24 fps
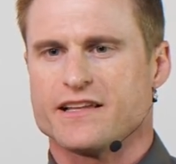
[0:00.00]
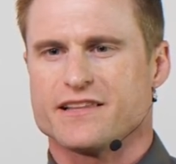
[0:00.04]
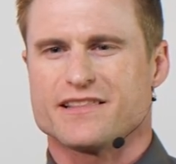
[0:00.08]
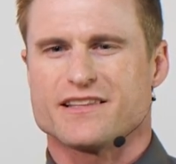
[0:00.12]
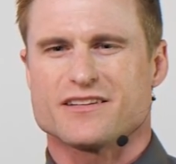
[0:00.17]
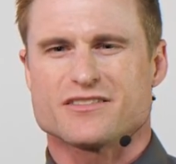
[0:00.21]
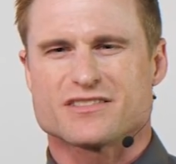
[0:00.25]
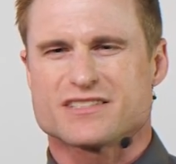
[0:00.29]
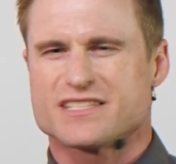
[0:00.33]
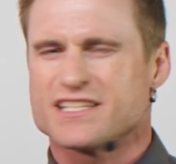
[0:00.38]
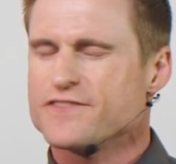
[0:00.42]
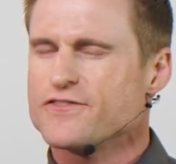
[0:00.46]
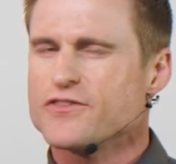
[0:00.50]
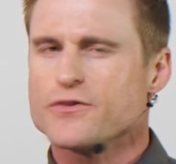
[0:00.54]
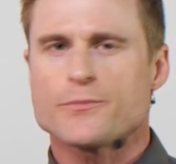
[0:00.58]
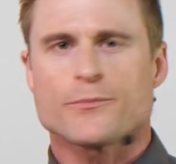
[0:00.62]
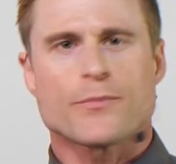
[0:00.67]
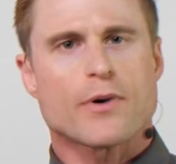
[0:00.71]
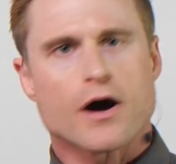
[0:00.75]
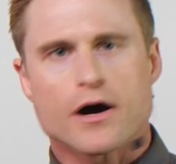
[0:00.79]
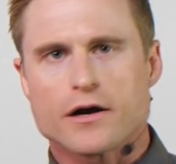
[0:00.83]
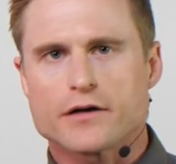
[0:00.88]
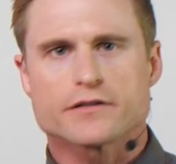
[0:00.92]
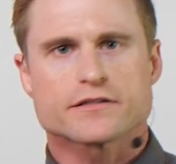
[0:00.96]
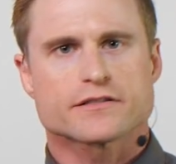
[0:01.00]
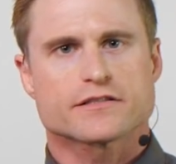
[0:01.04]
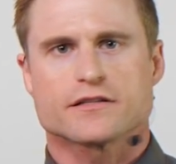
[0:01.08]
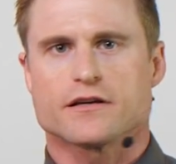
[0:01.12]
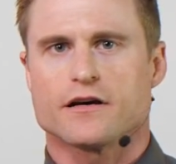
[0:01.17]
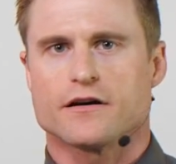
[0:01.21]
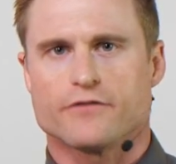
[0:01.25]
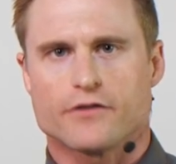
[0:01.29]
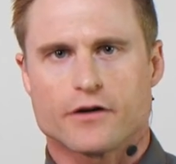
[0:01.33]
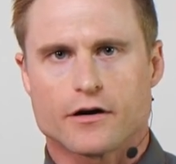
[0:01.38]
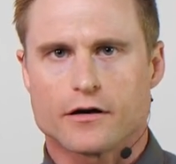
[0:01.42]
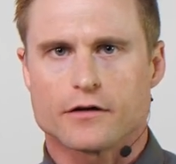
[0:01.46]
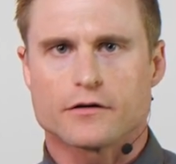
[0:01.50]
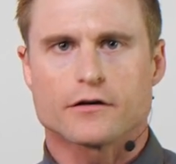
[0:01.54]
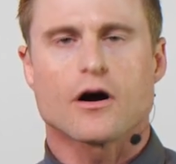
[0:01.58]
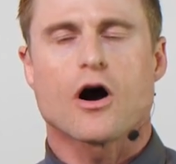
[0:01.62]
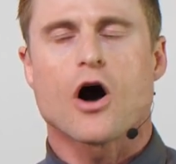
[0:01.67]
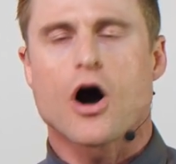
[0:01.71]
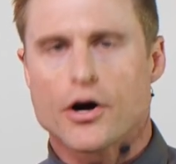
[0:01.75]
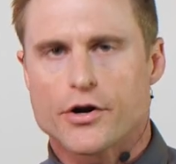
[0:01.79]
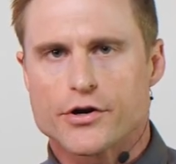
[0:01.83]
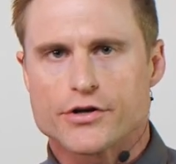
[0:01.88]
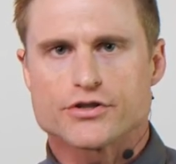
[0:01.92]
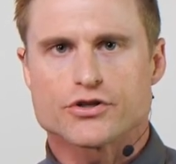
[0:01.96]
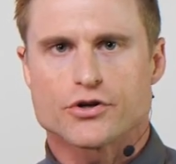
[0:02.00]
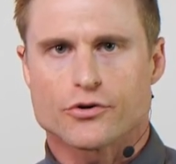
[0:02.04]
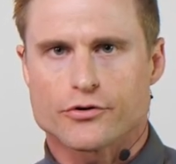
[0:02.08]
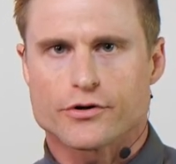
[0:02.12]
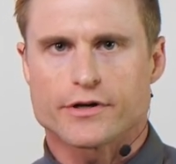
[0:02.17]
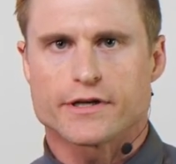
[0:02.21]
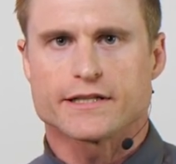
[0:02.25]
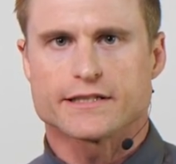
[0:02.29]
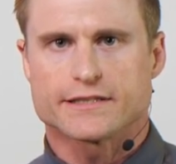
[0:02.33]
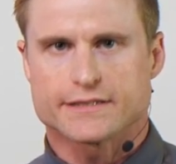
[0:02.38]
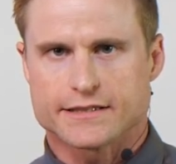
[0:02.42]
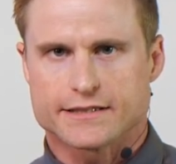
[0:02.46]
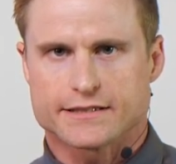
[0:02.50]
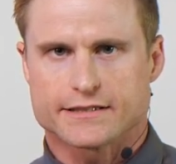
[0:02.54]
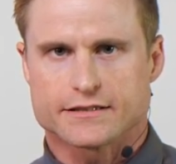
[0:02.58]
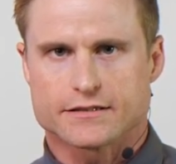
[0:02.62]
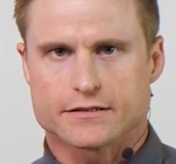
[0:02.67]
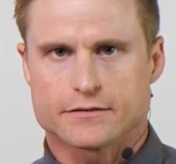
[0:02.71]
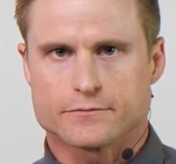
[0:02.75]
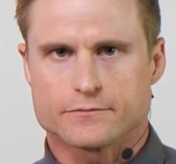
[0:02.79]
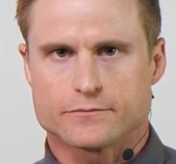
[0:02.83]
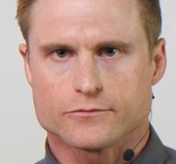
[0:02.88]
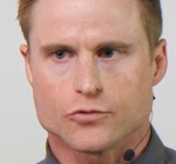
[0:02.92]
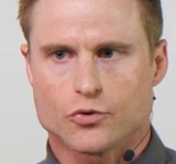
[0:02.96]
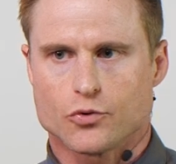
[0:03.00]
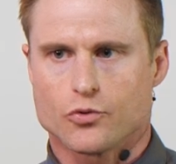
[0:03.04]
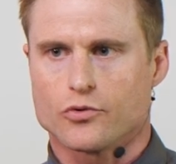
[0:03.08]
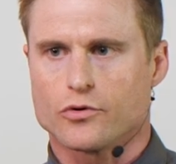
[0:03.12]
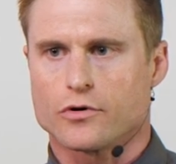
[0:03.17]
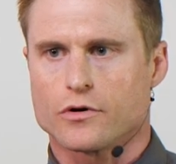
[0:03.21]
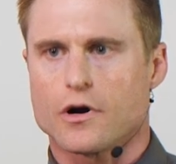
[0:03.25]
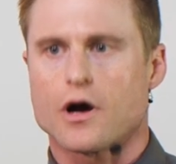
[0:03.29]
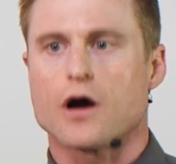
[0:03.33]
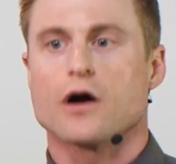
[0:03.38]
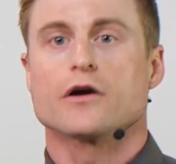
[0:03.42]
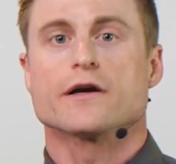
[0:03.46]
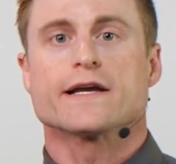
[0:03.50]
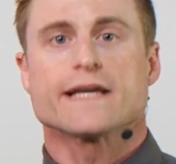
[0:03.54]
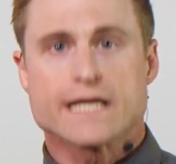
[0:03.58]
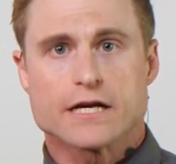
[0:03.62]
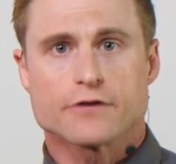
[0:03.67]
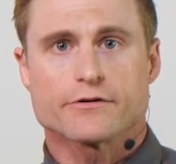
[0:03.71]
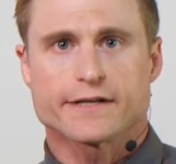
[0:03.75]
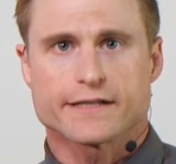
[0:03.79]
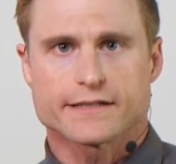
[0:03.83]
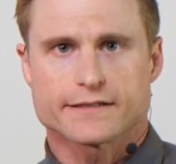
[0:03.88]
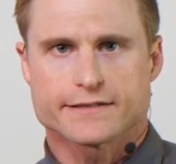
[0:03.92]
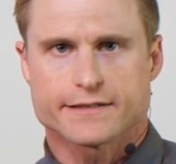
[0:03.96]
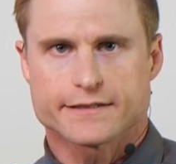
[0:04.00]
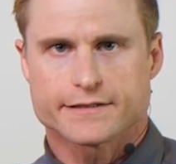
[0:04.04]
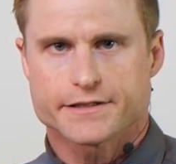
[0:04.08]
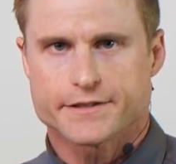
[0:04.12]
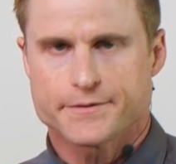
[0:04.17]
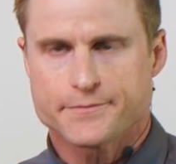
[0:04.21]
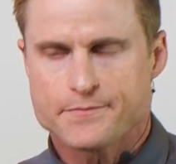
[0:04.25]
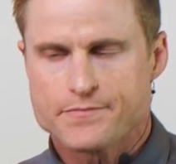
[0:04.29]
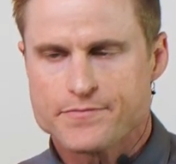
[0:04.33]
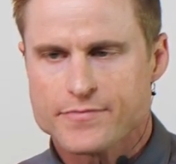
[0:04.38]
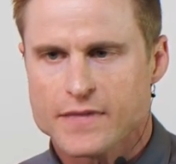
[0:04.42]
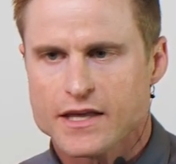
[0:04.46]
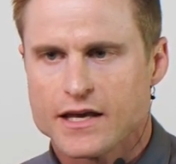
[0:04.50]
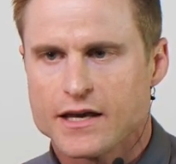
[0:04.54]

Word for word: There's different parts of our auditory system or our hearing system,